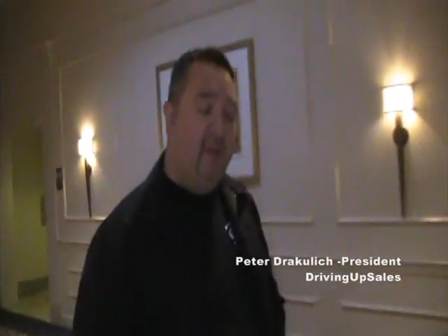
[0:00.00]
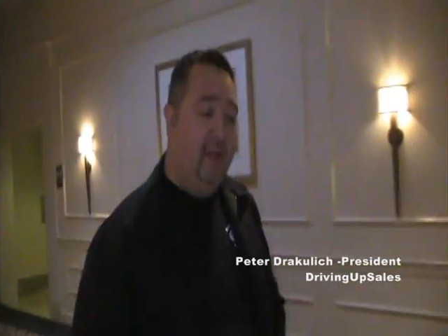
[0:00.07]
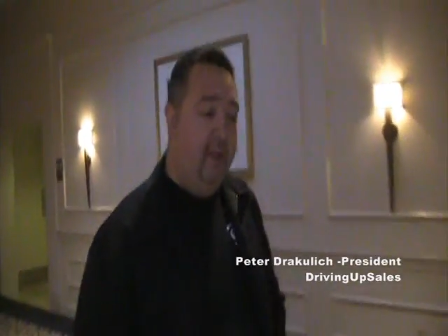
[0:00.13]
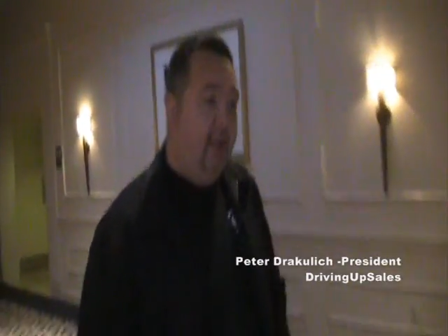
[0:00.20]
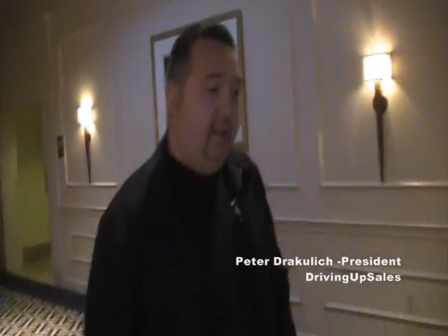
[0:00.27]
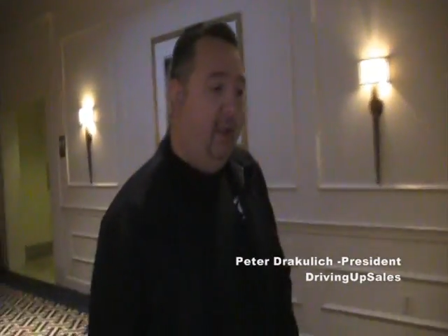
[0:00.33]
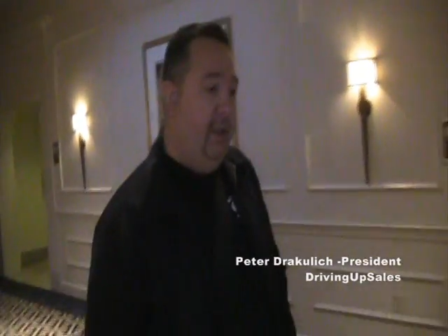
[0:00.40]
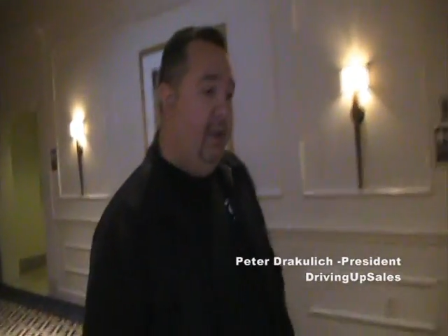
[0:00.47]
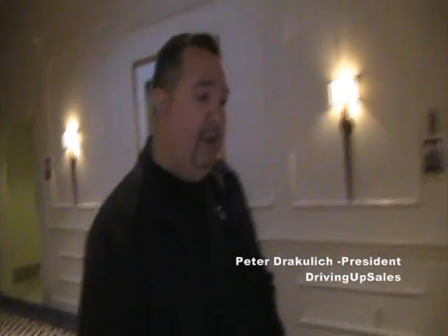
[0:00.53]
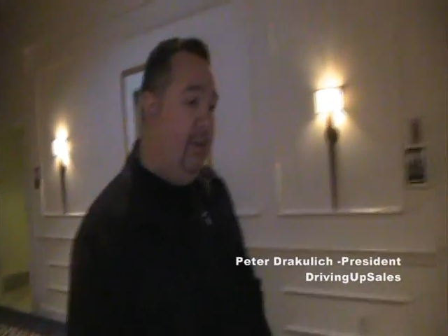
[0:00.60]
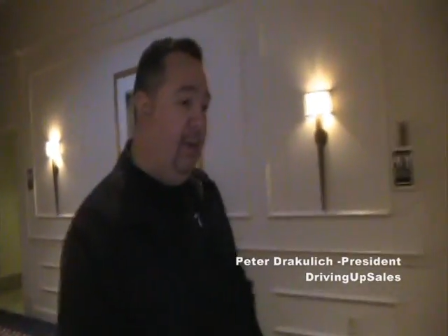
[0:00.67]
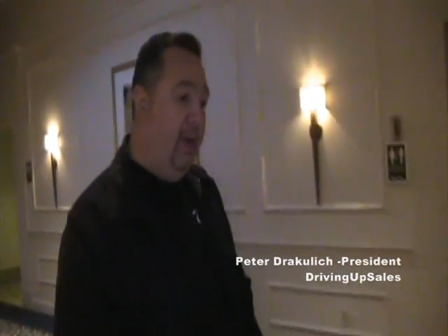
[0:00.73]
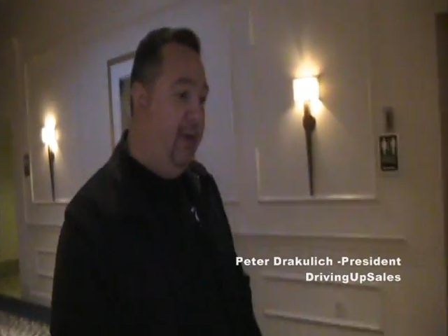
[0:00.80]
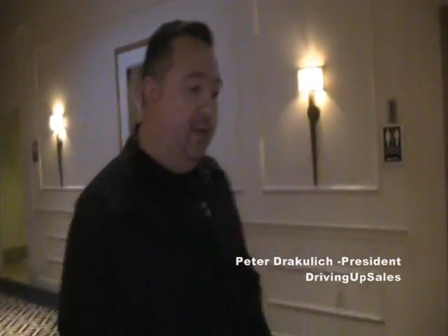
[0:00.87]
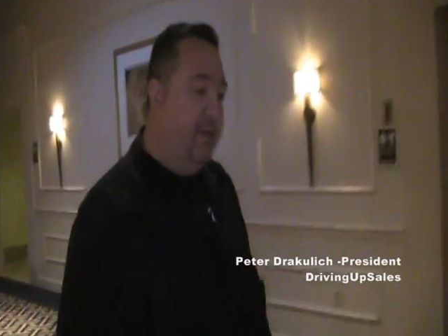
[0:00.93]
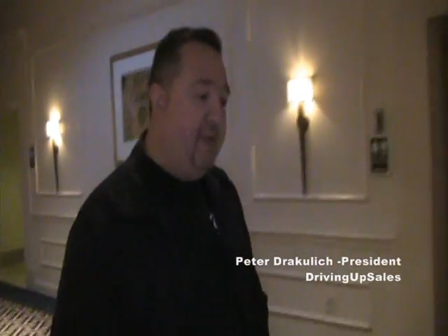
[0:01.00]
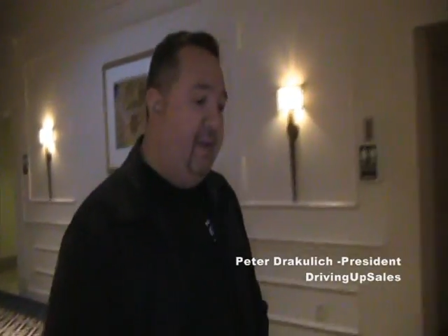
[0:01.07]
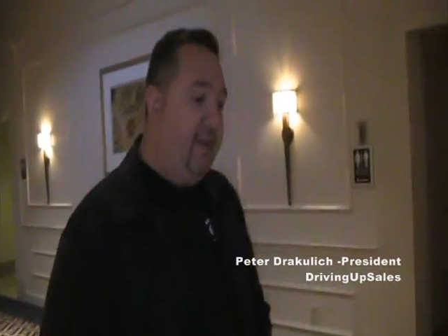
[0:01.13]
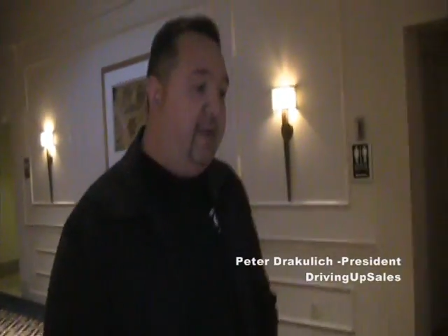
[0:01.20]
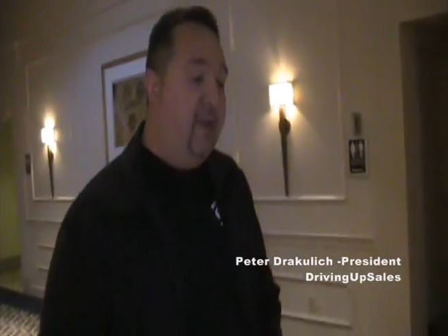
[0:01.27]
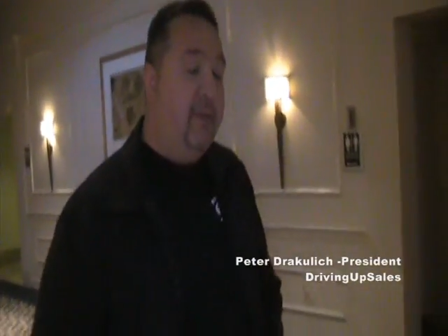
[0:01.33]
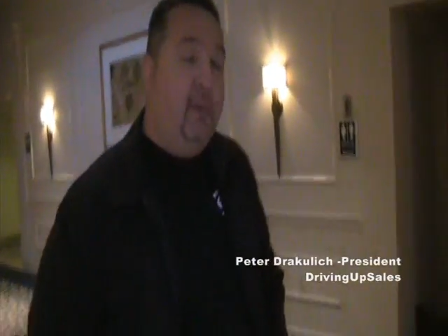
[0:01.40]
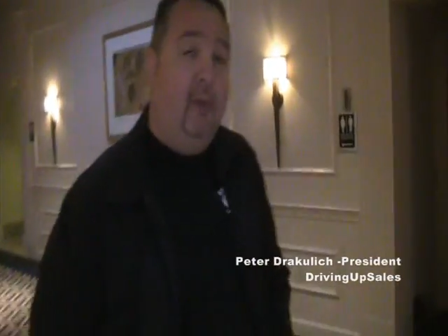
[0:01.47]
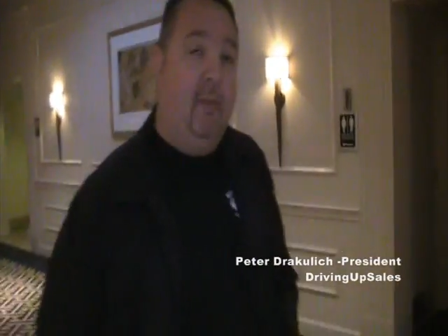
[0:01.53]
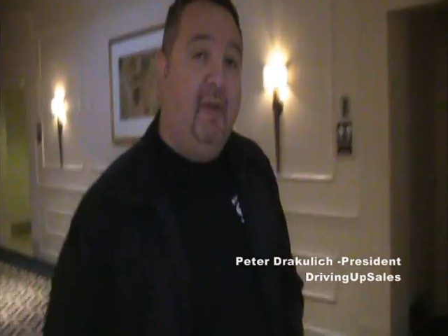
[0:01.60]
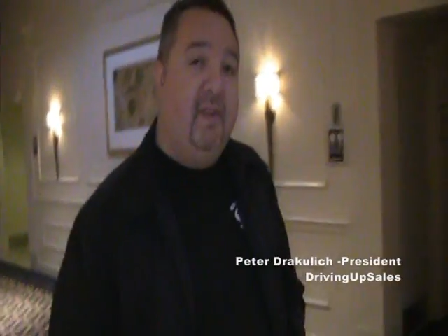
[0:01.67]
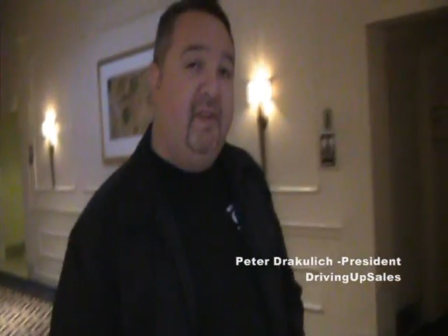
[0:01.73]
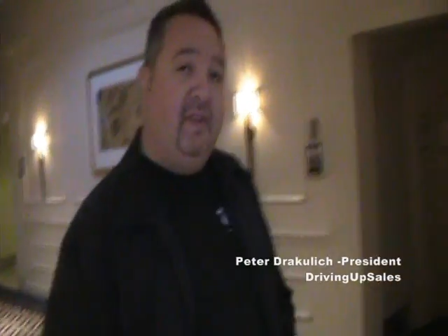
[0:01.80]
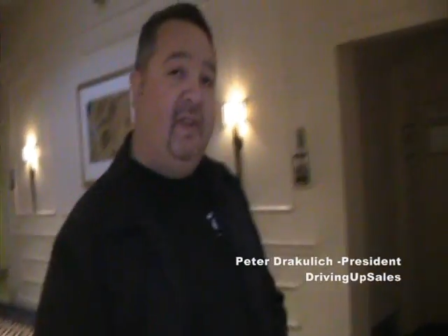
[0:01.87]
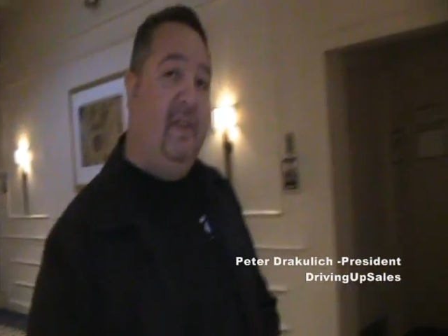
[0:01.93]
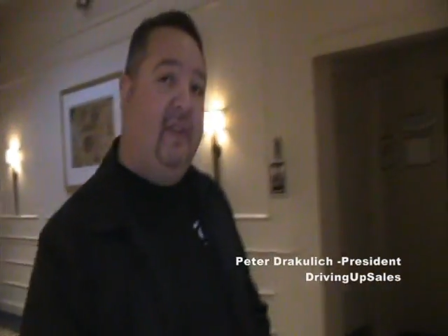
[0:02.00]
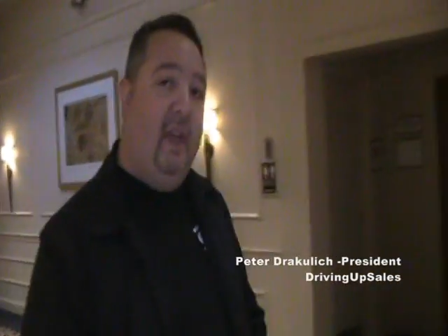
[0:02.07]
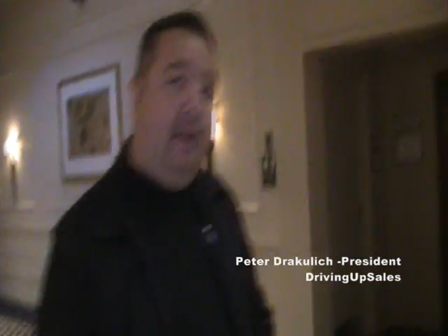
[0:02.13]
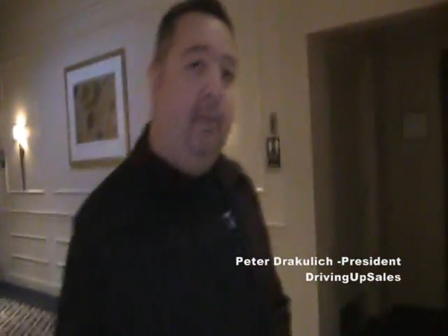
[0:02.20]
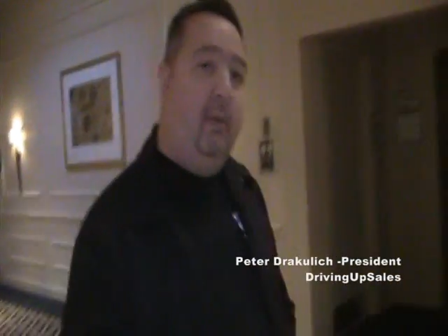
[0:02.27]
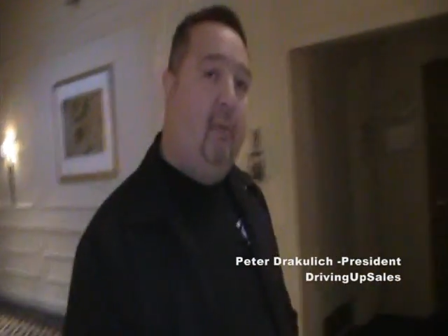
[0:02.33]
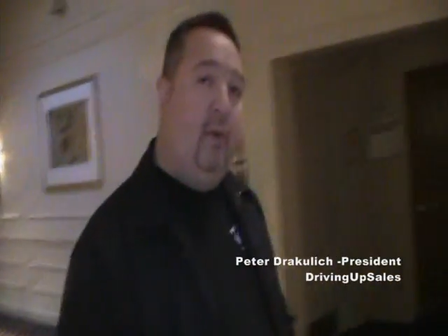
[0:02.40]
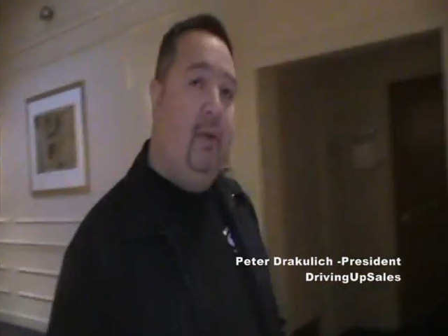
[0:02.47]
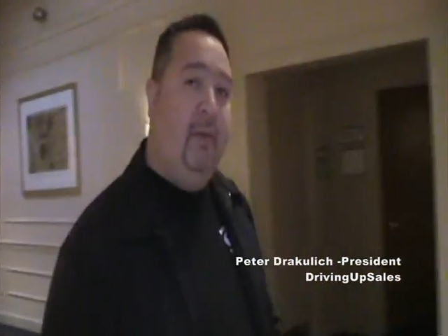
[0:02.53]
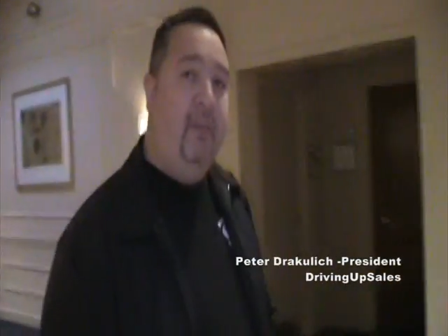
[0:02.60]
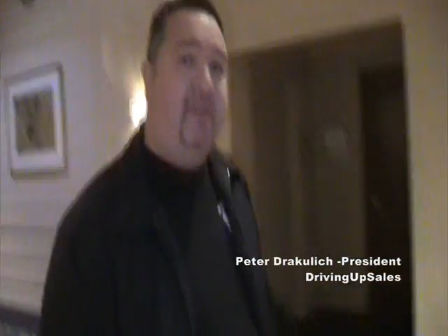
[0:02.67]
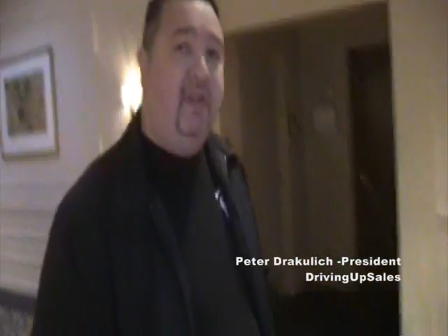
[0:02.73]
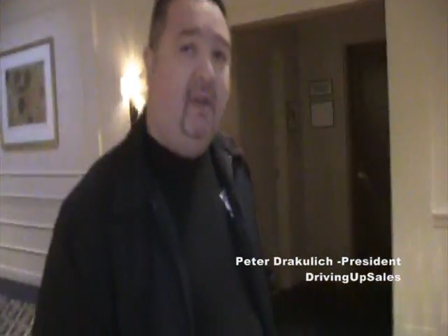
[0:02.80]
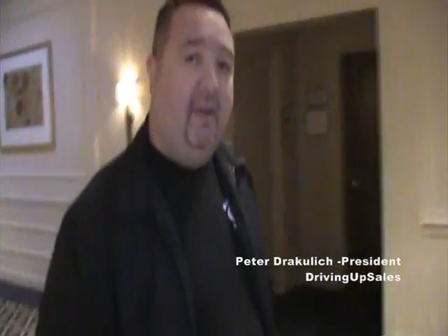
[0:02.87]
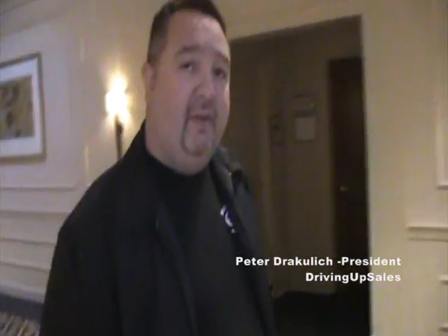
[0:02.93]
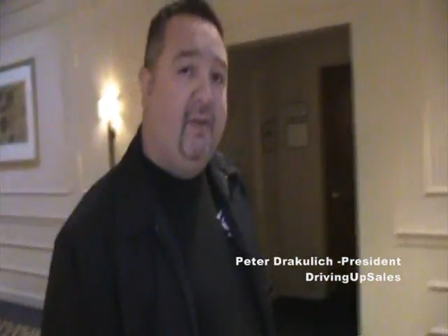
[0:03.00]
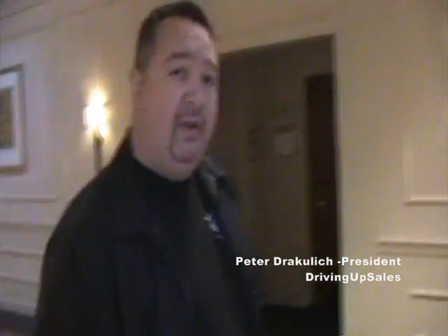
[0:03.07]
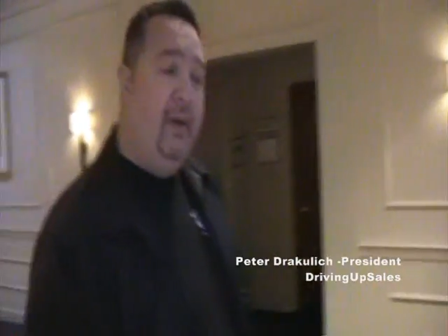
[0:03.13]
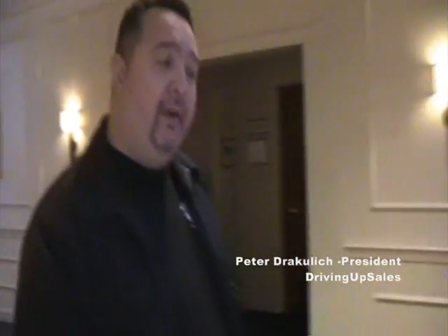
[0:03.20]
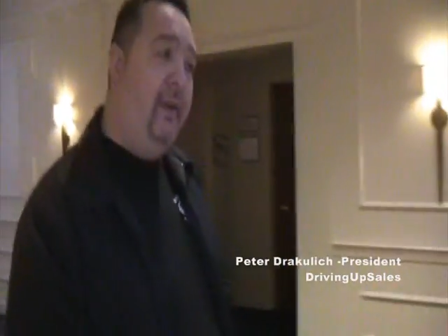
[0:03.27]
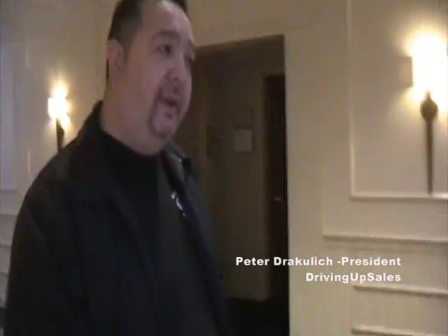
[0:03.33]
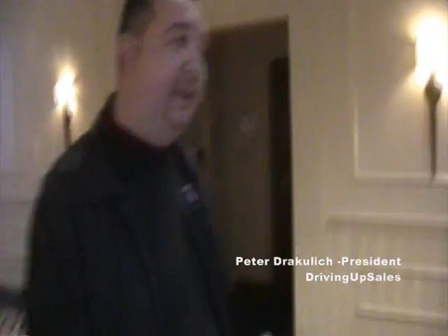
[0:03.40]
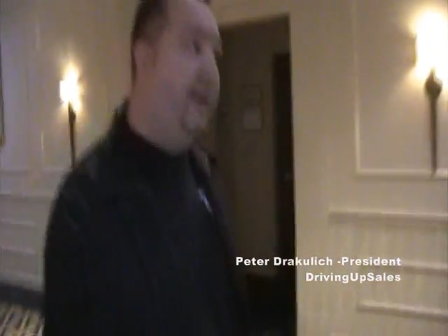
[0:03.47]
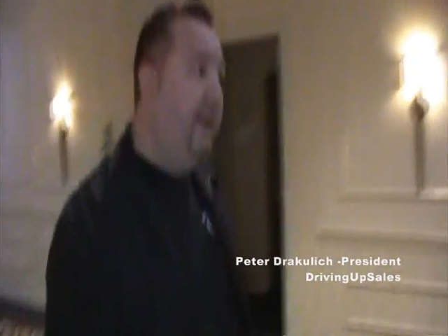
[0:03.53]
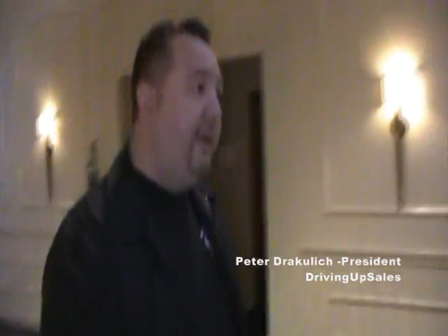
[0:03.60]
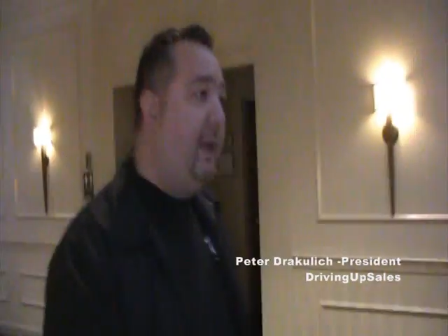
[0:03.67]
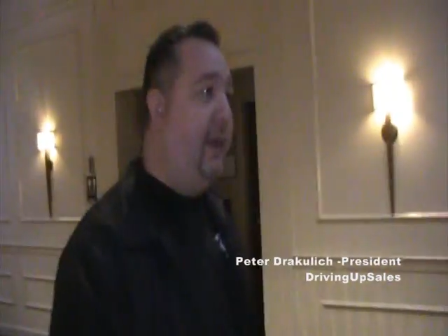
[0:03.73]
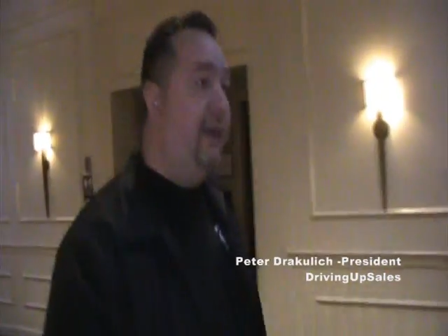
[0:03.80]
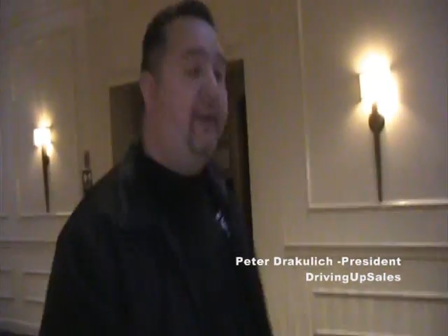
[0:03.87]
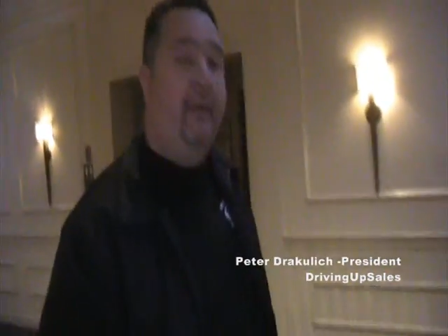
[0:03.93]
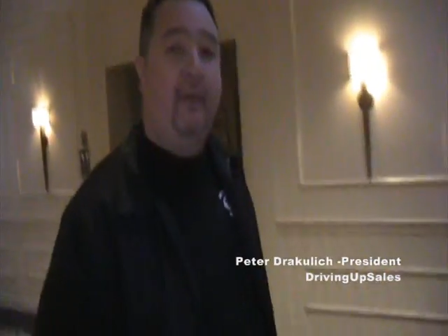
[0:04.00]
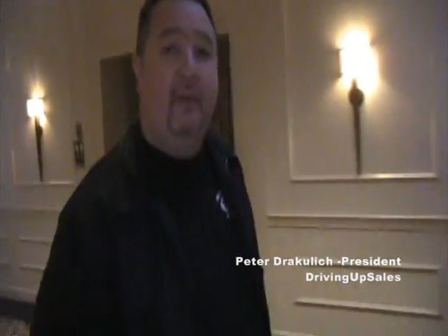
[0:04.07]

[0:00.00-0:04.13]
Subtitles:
and what I do is I teach small businesses how to promote themselves on the internet